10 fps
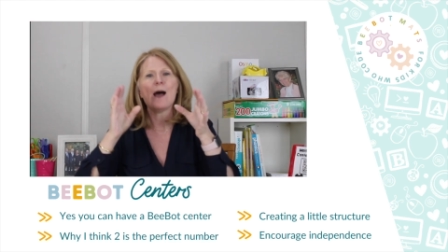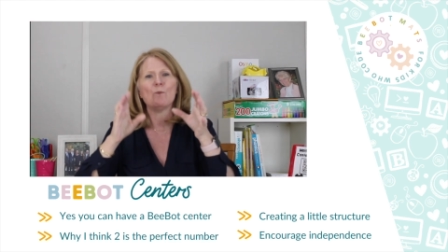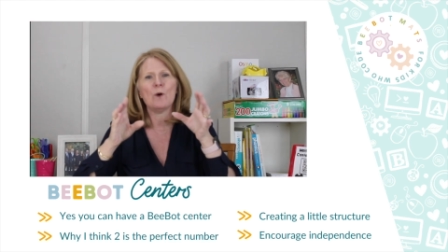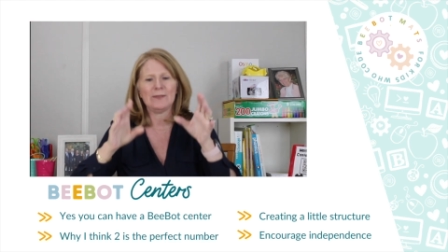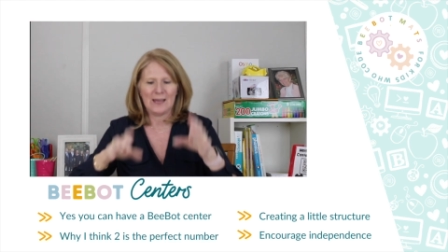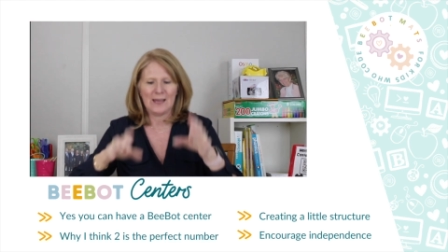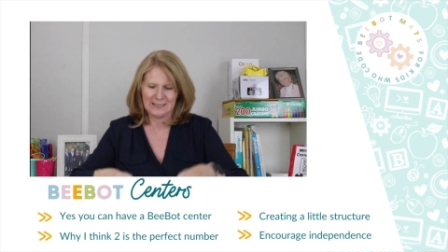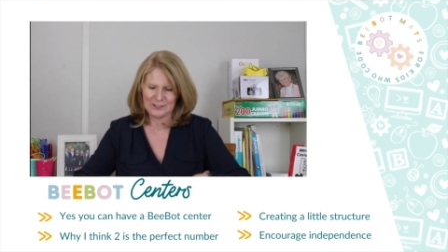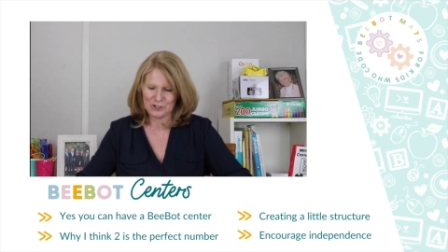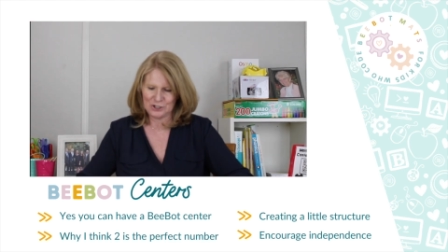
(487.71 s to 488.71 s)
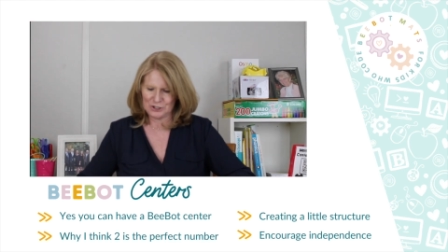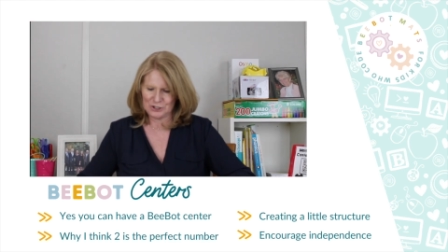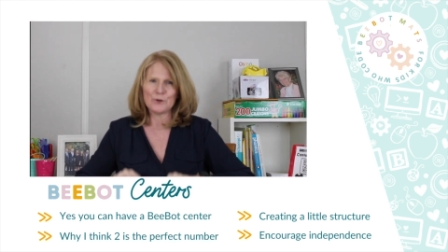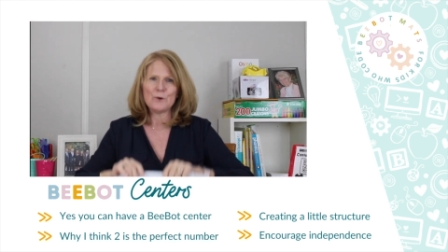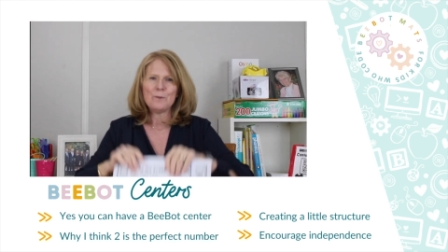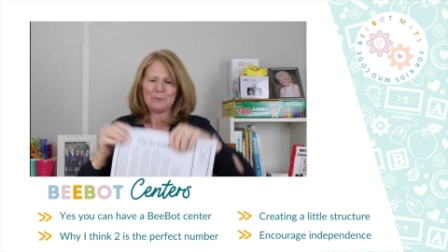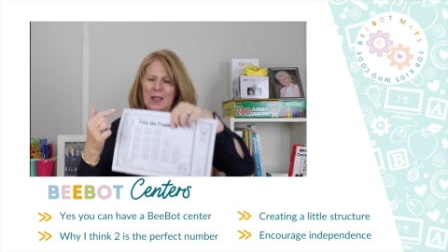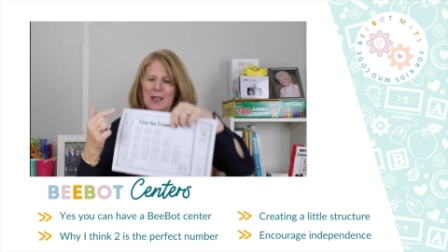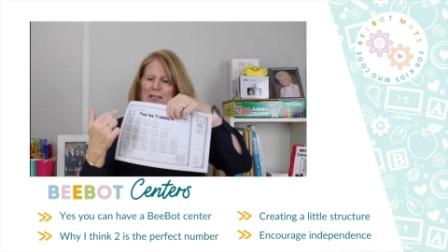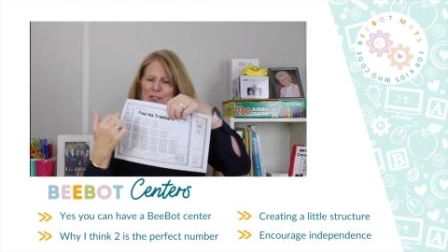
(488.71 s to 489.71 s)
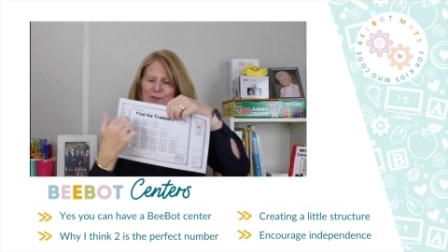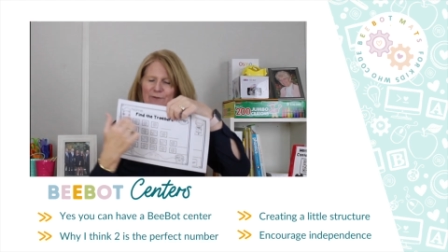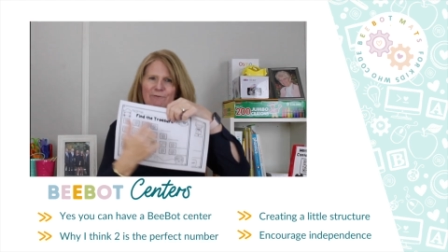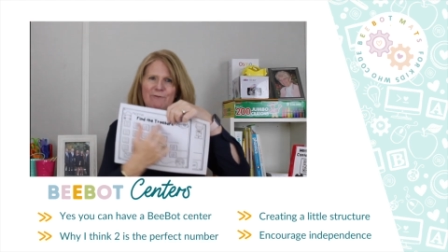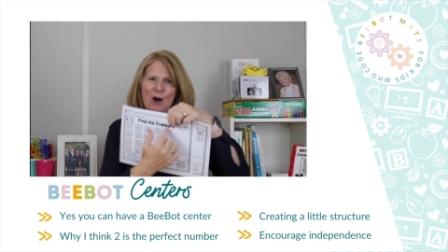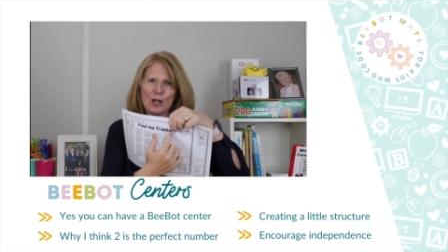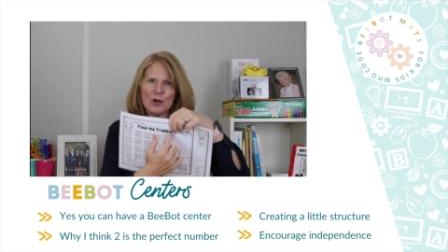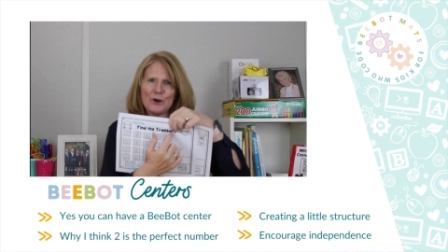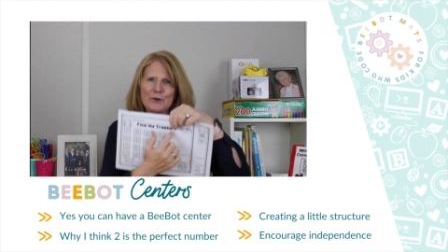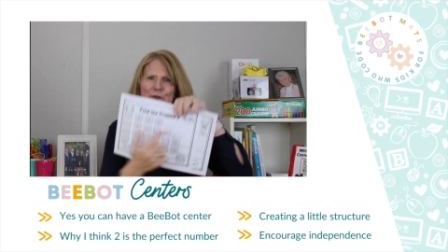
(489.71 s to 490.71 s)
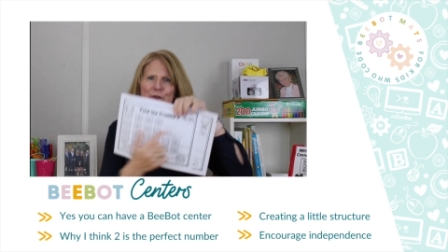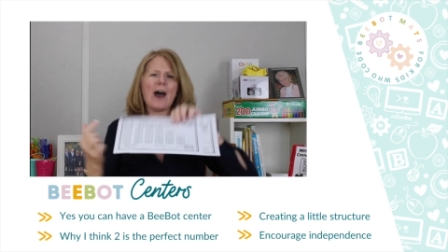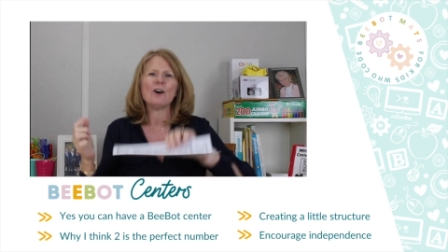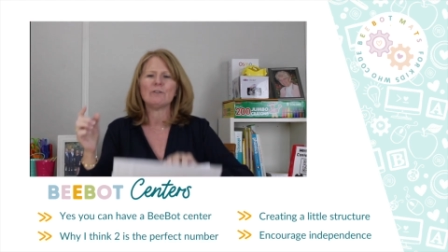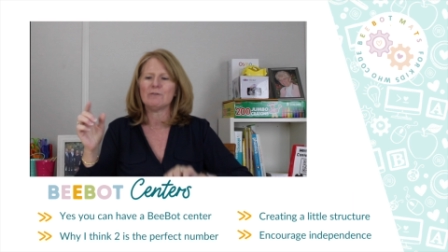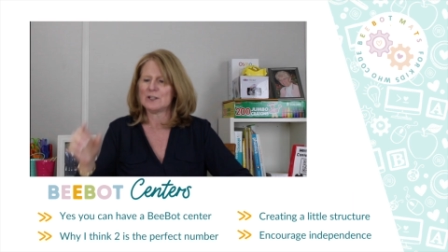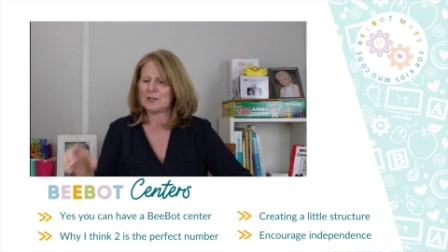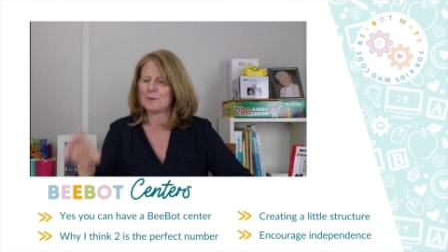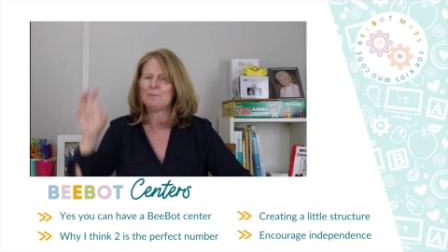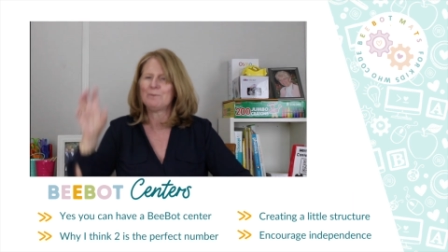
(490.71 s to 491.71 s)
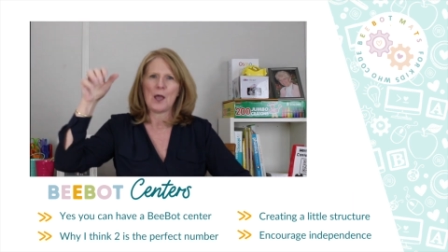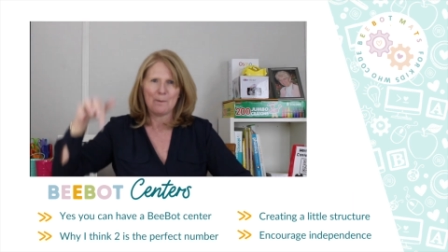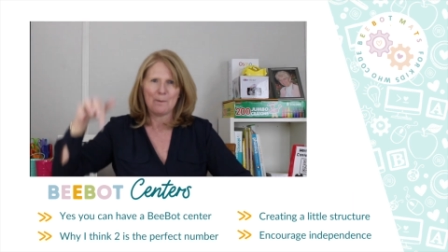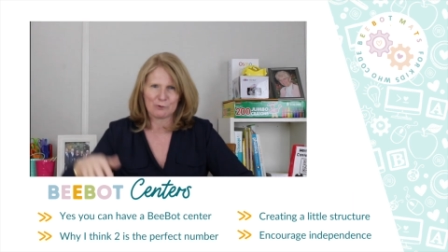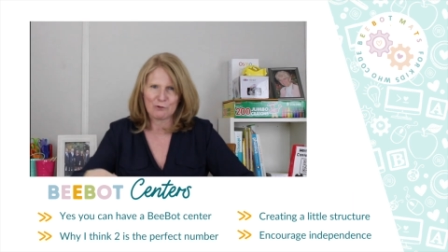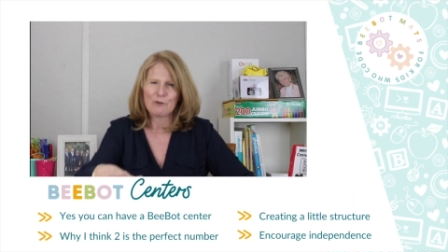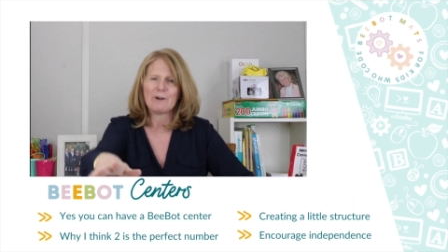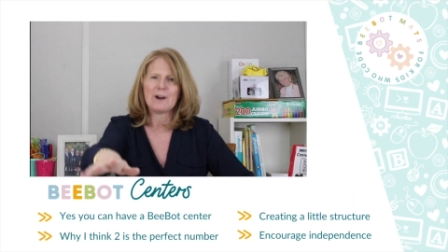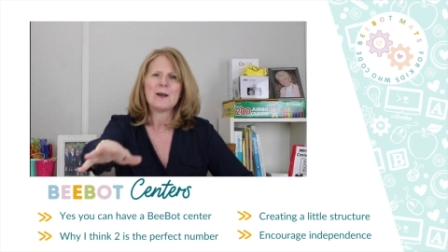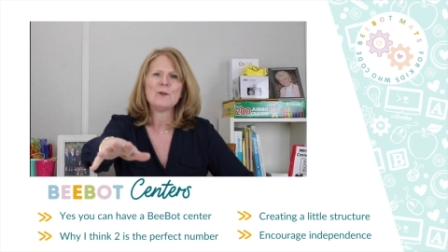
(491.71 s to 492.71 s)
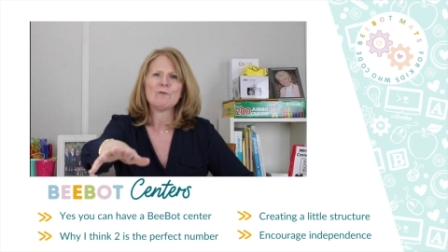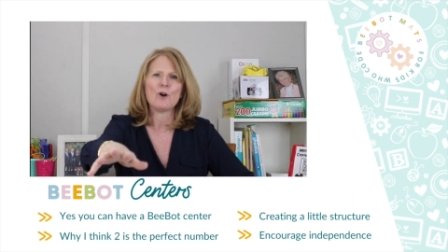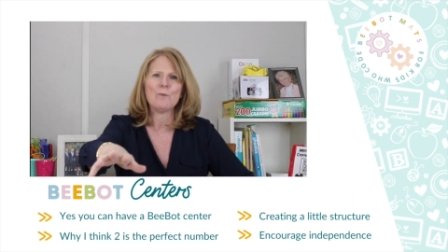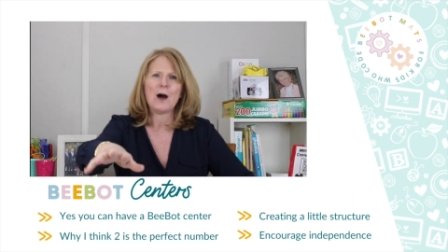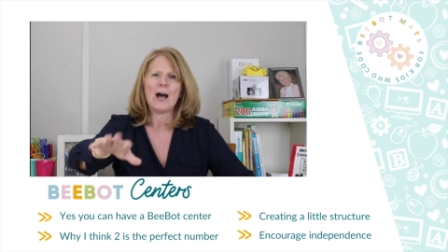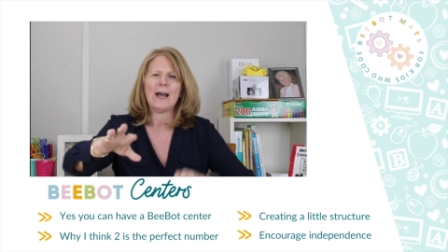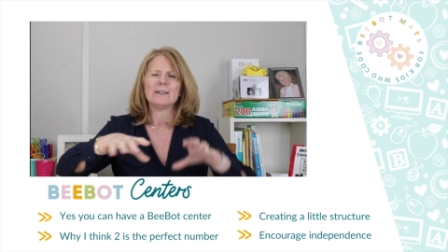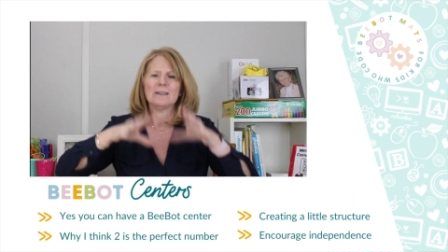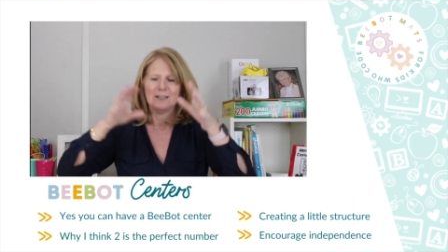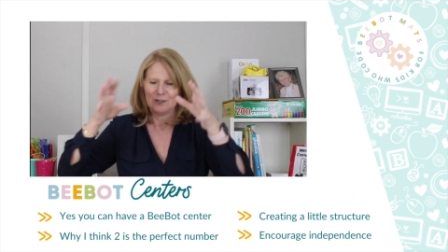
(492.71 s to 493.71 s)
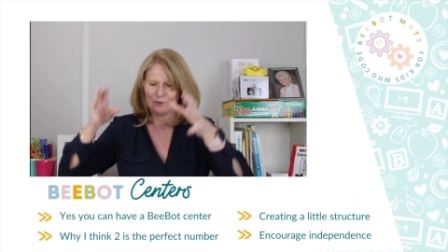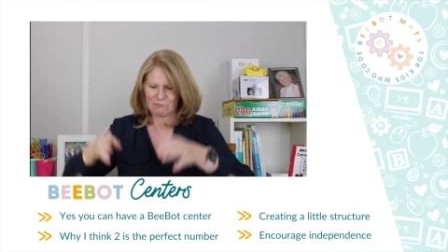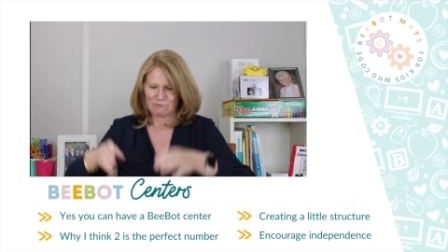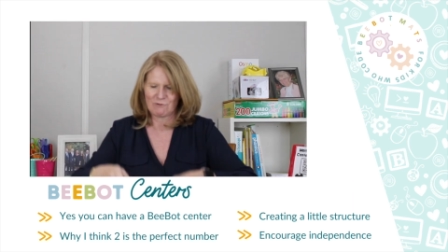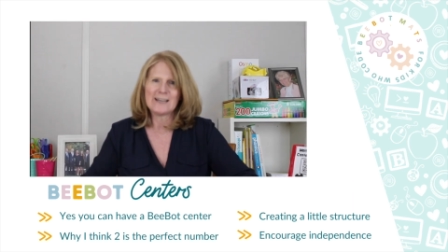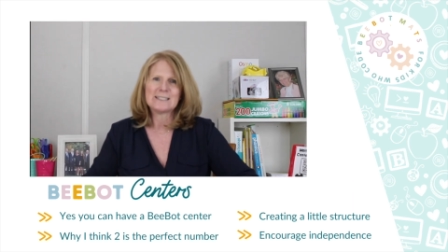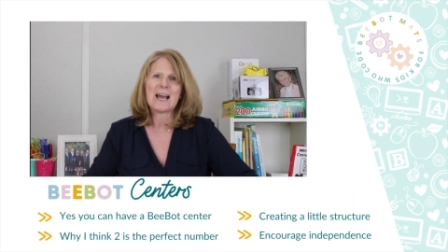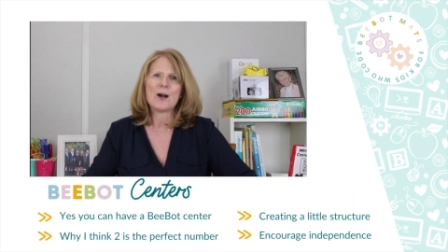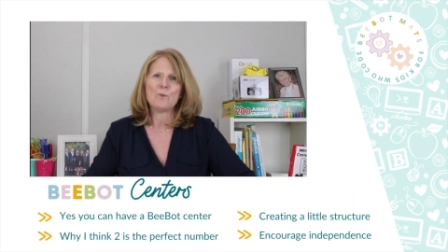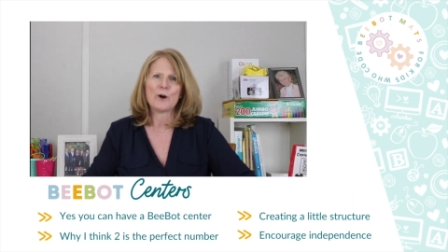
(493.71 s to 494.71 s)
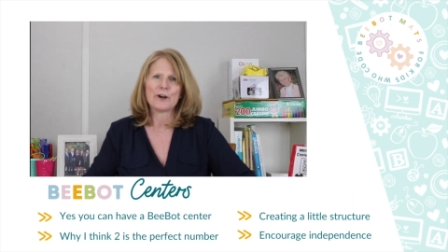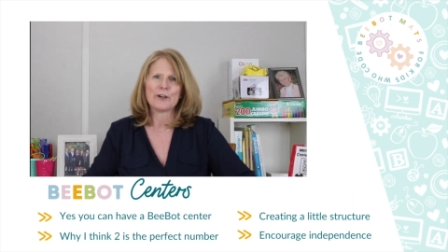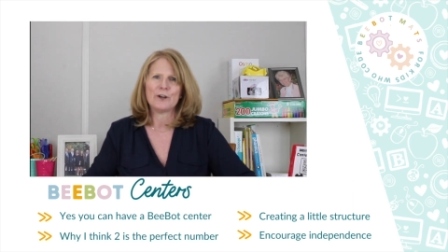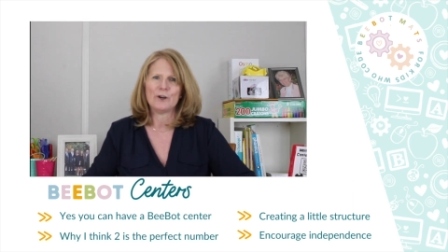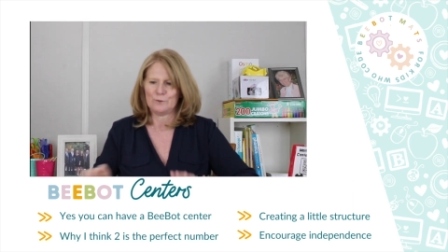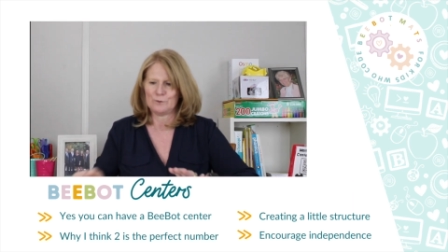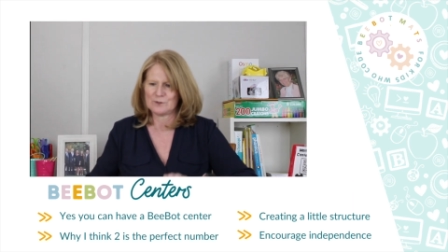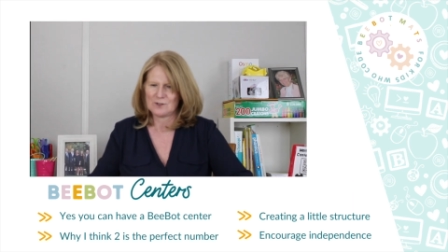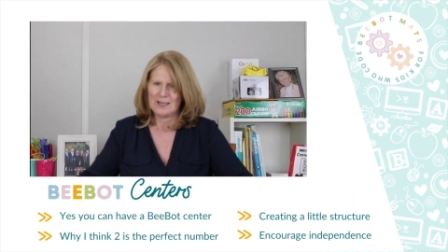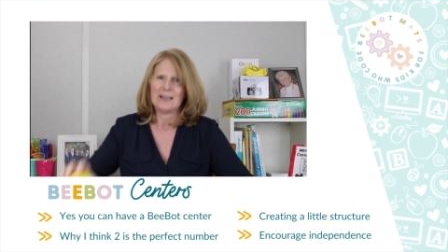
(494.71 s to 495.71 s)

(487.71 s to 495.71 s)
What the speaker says: And what they need to do is follow the algorithm, program the robot, write down where it goes.